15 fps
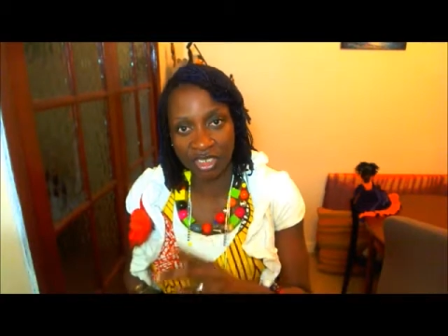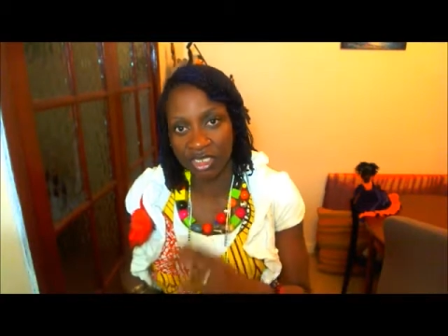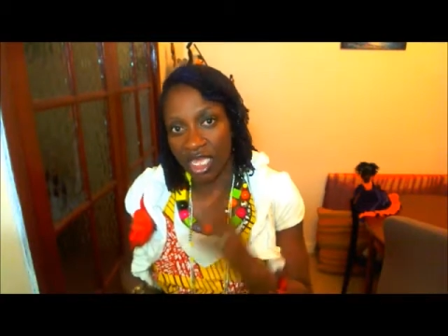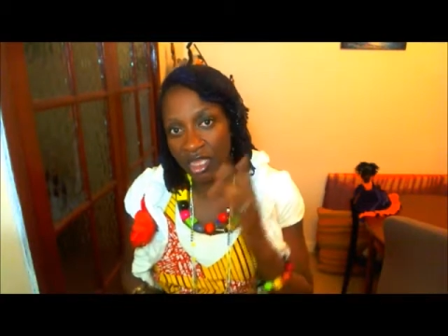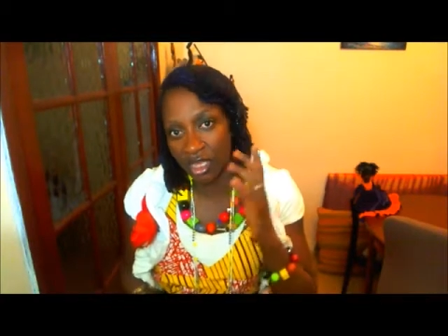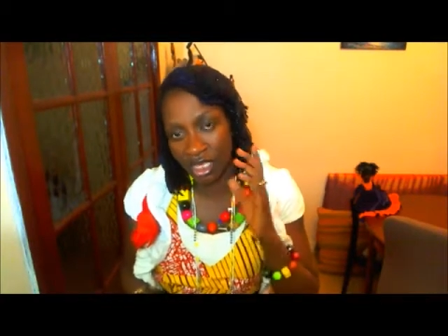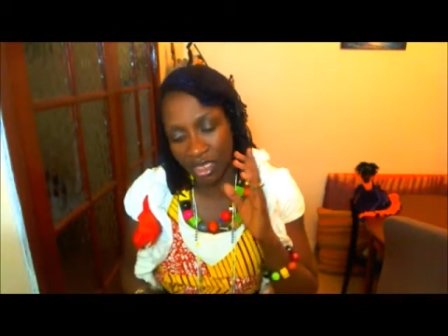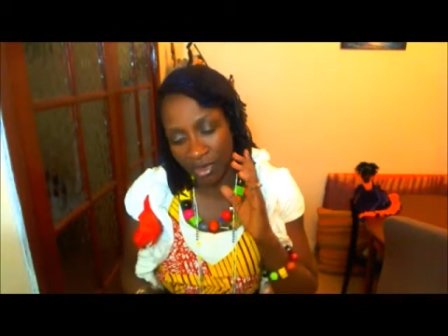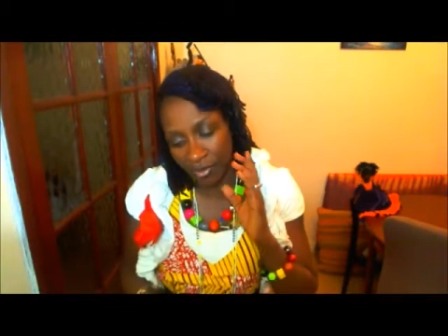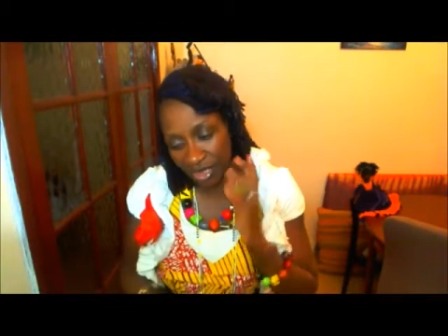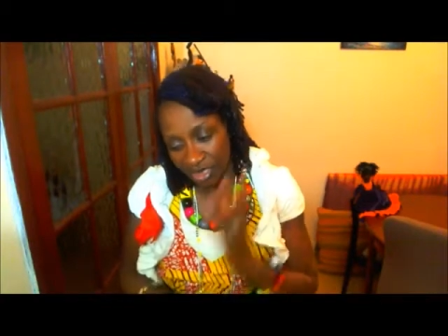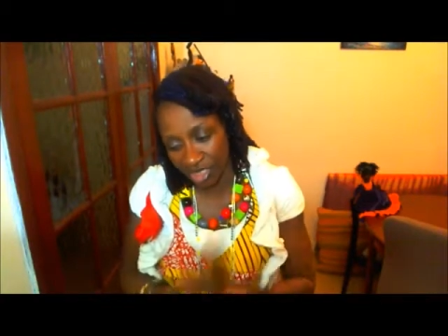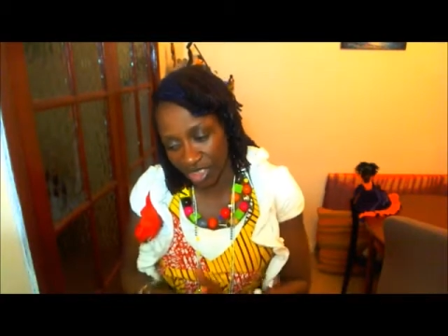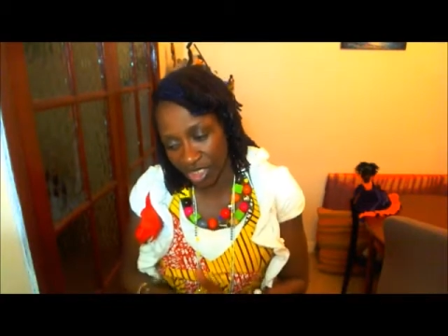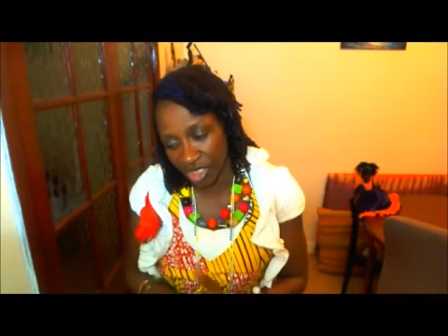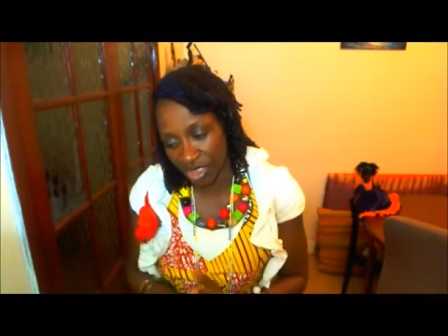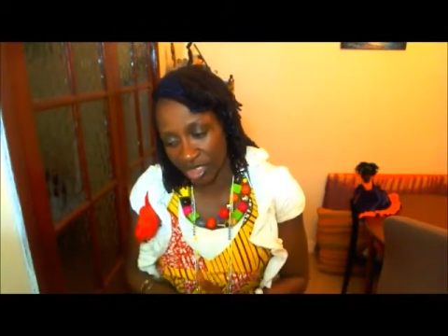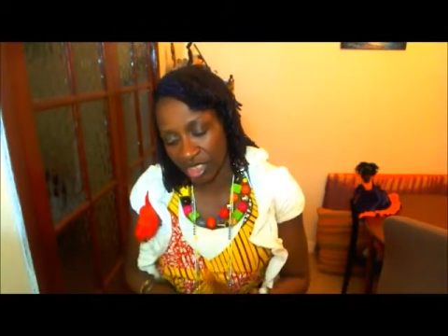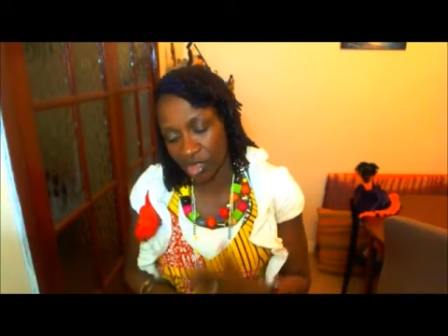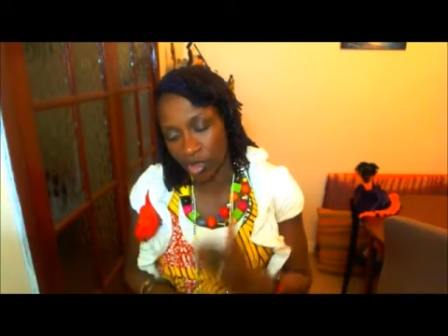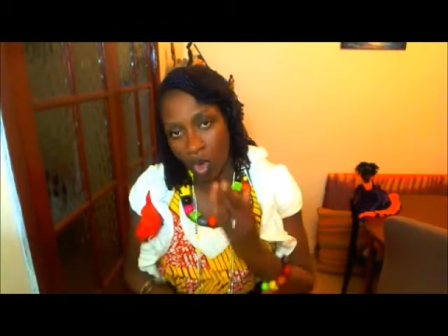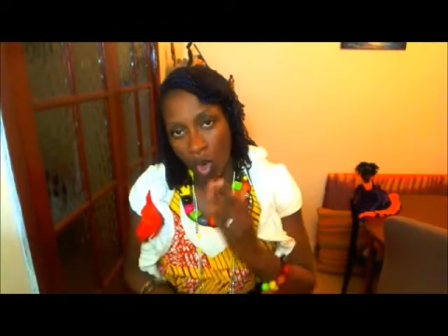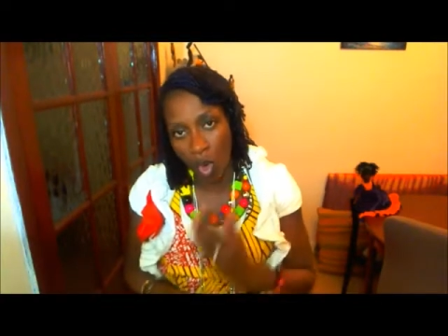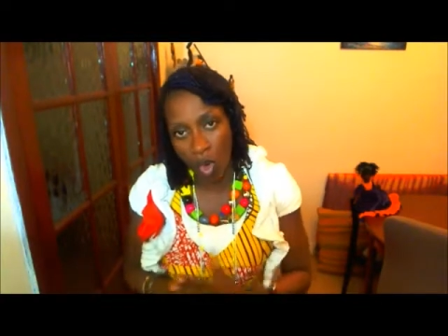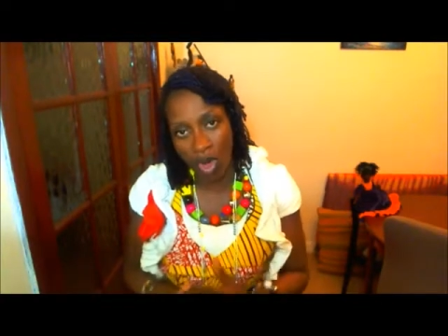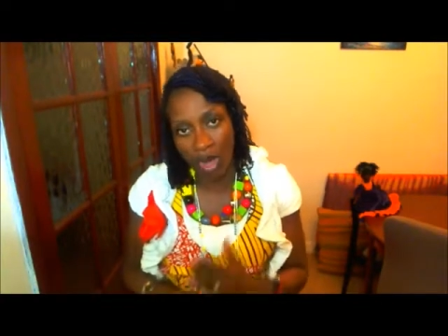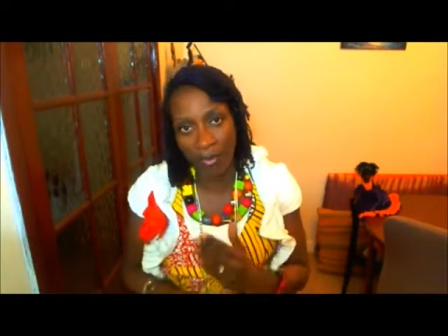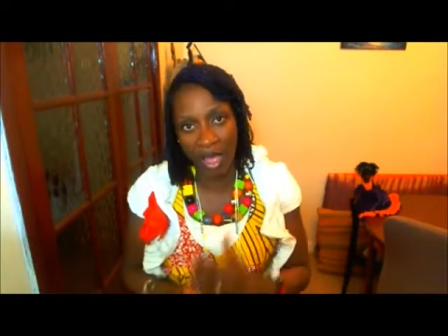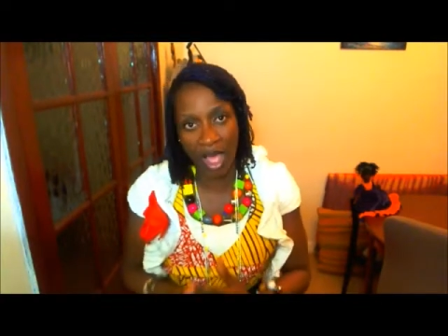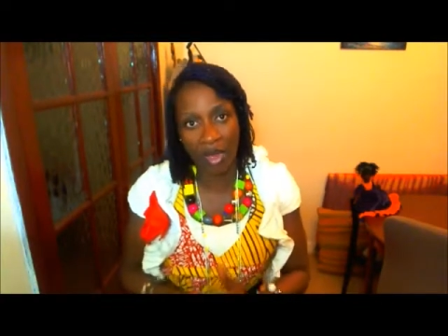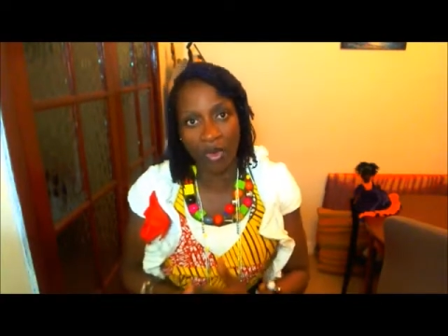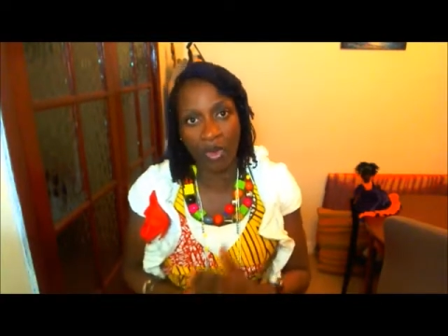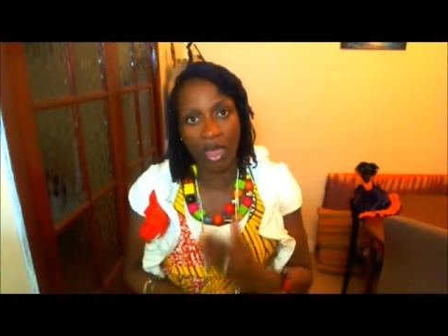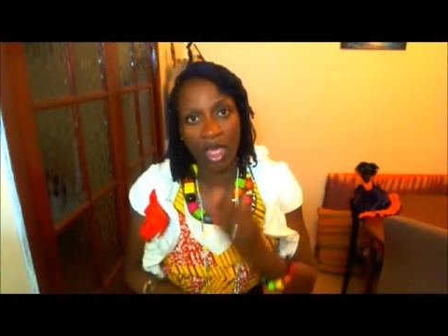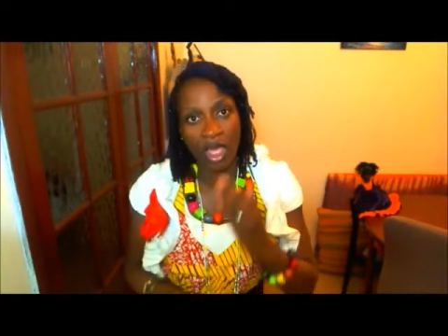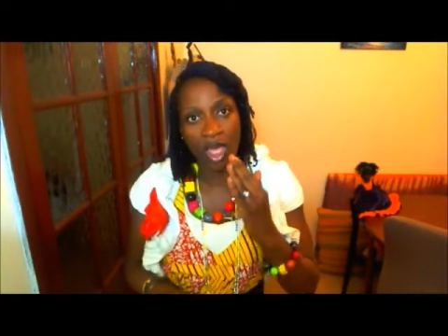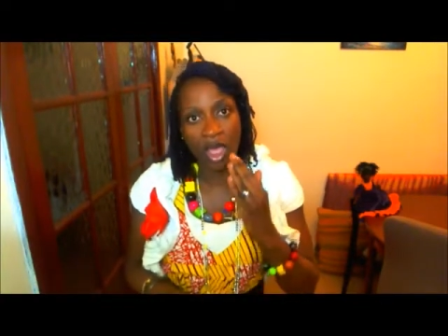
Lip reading: because the message is, it's all about